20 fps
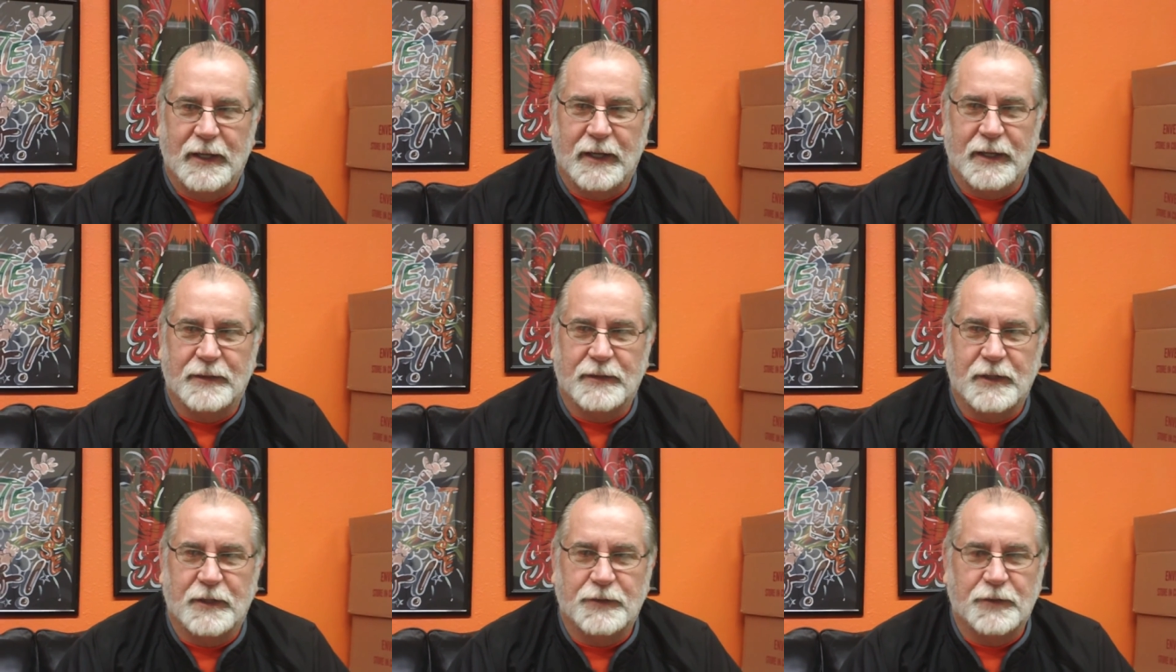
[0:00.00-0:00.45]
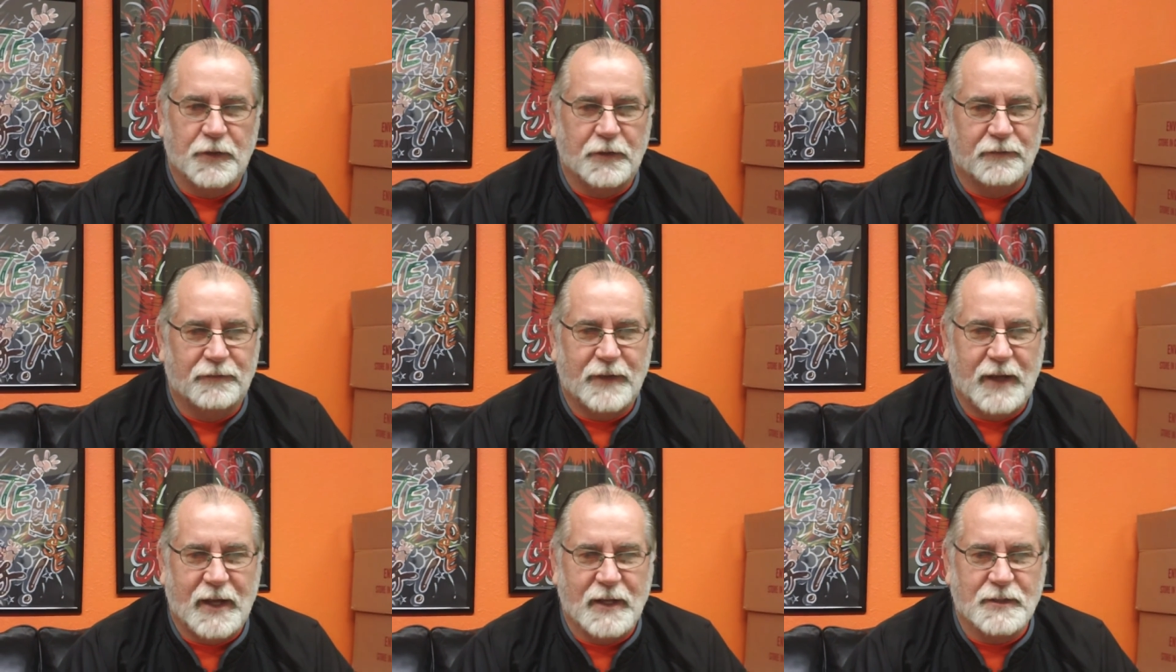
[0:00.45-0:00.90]
And then
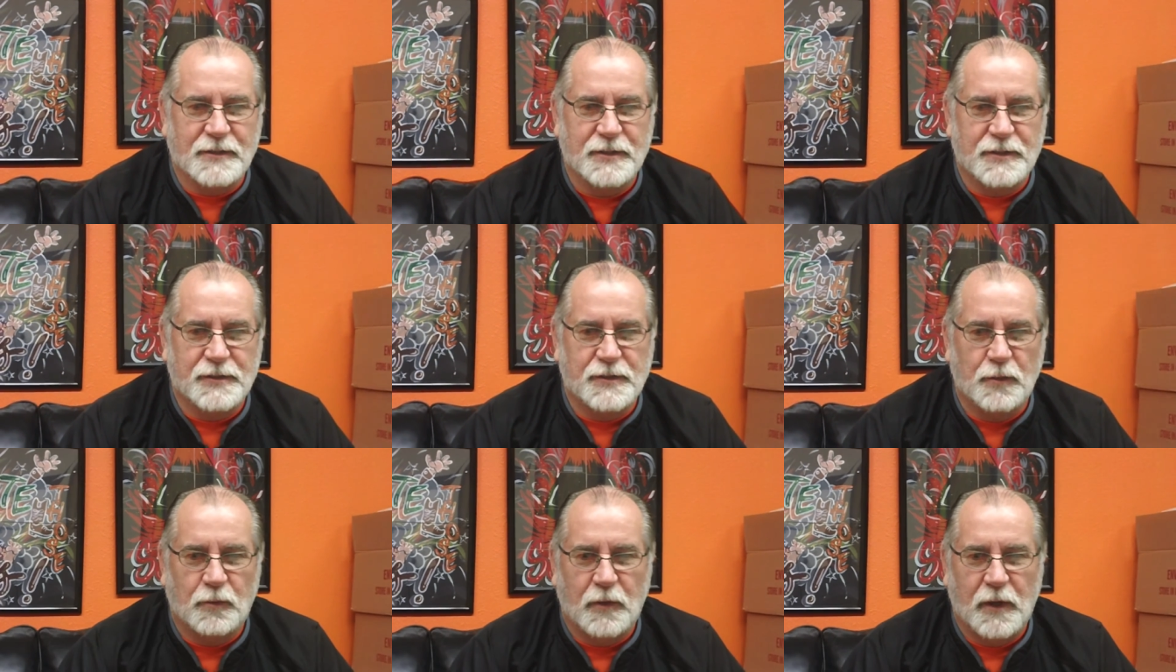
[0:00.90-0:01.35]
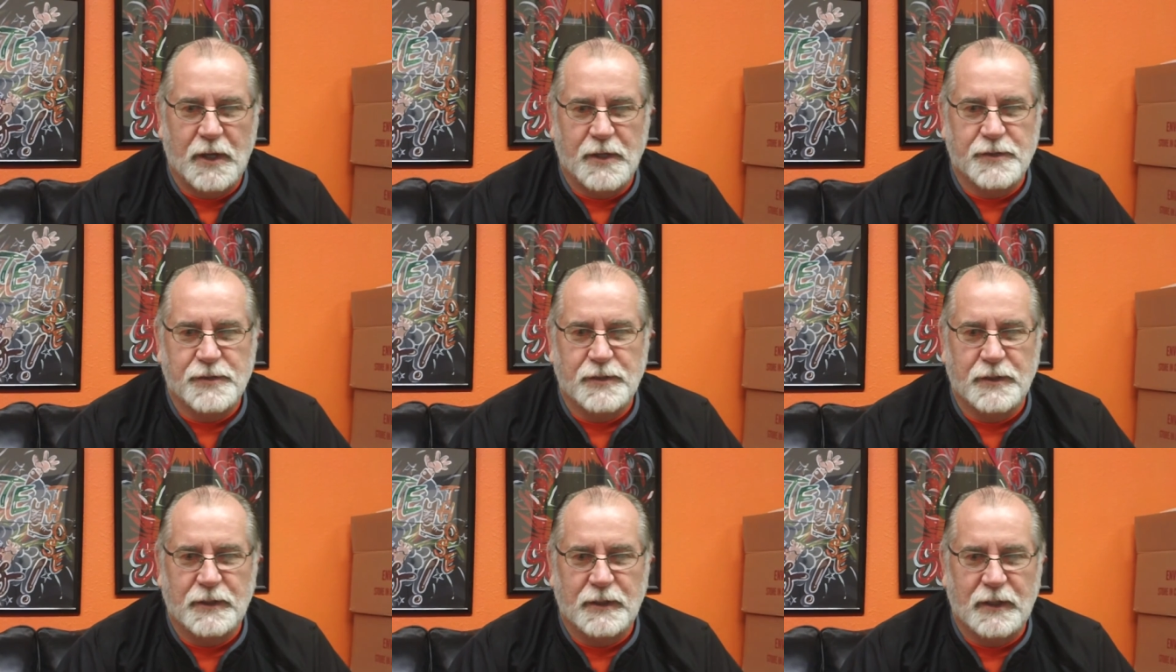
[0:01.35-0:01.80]
your foul
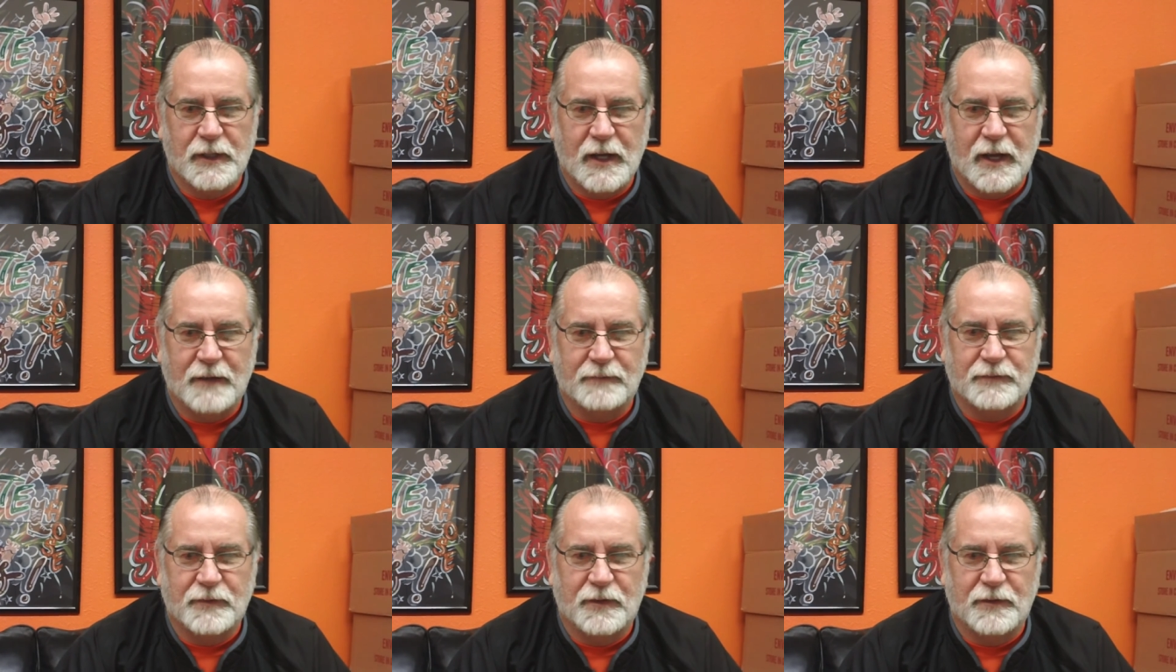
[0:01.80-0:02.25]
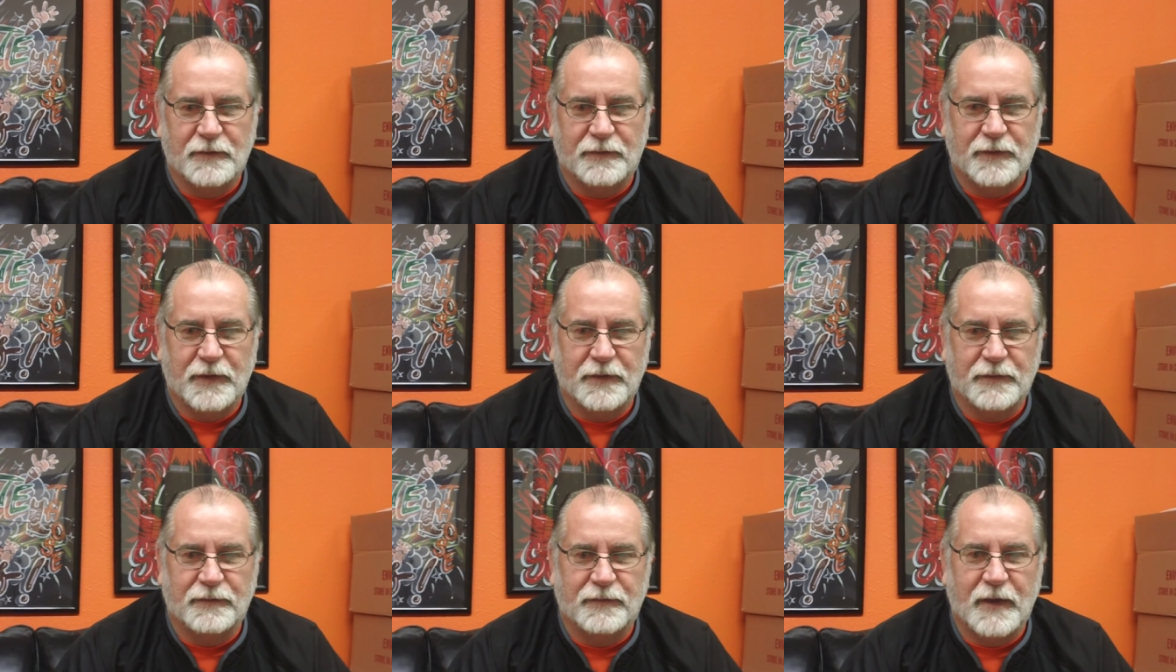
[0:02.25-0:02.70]
situation, after the
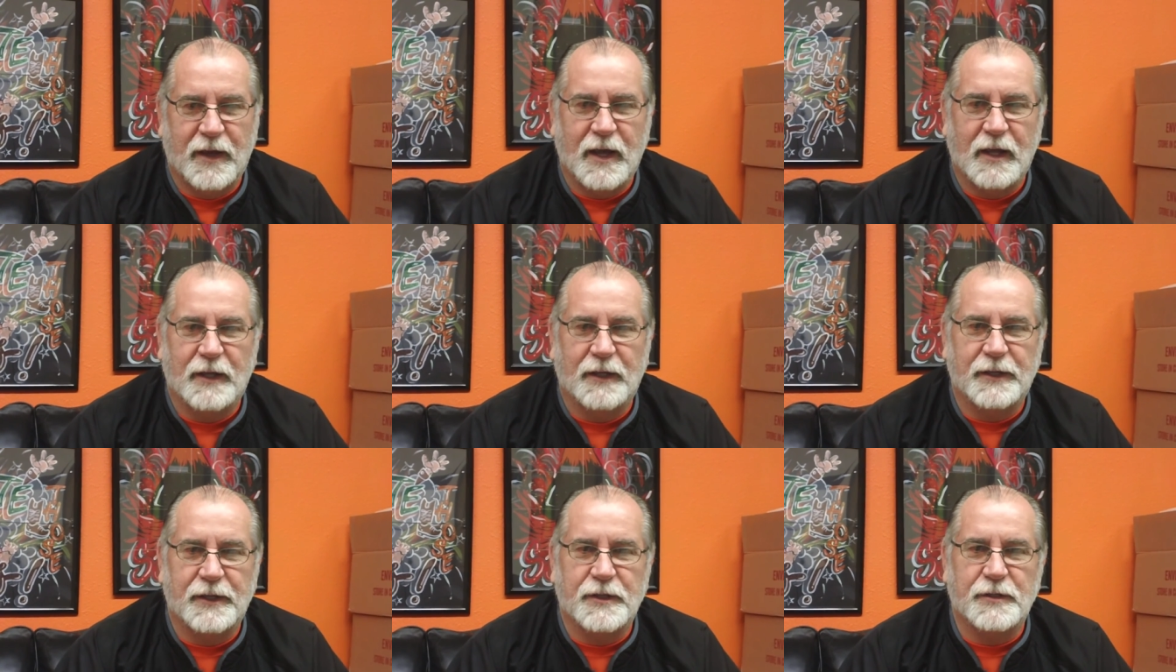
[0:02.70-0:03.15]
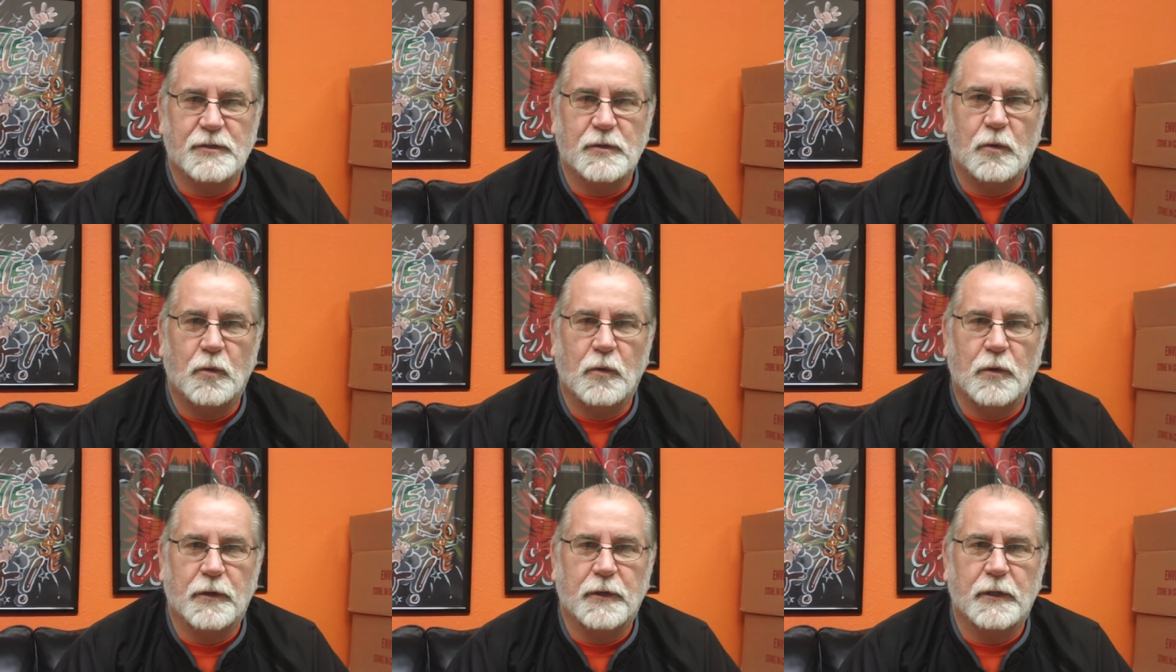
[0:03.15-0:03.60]
fifth foul in each
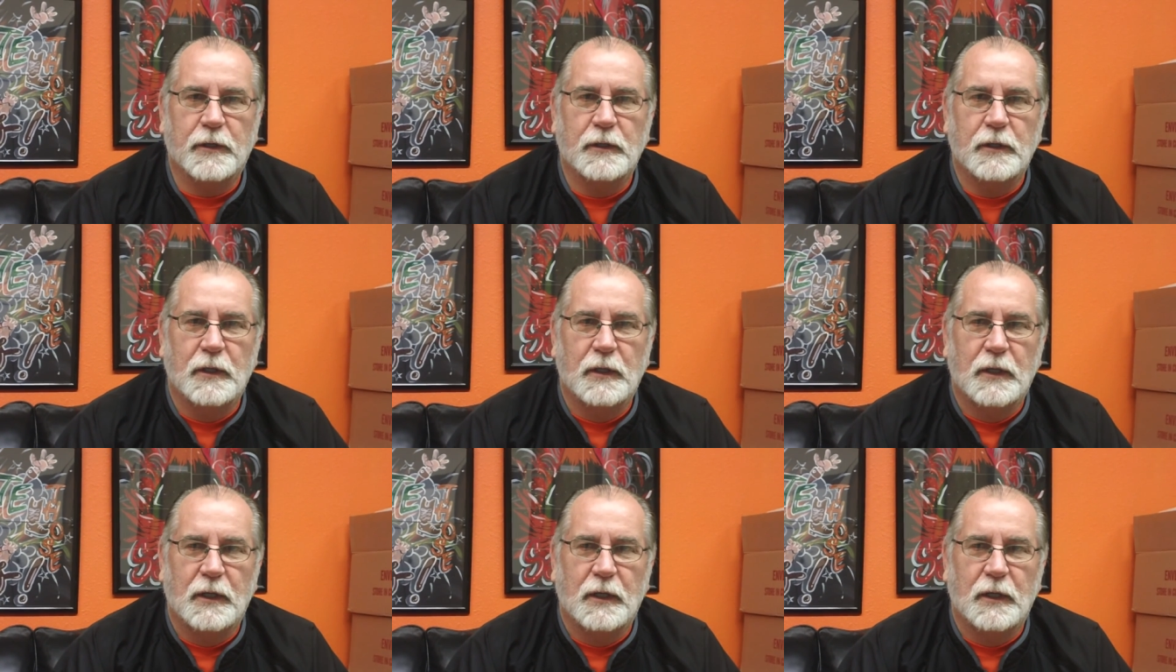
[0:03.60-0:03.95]
quarter,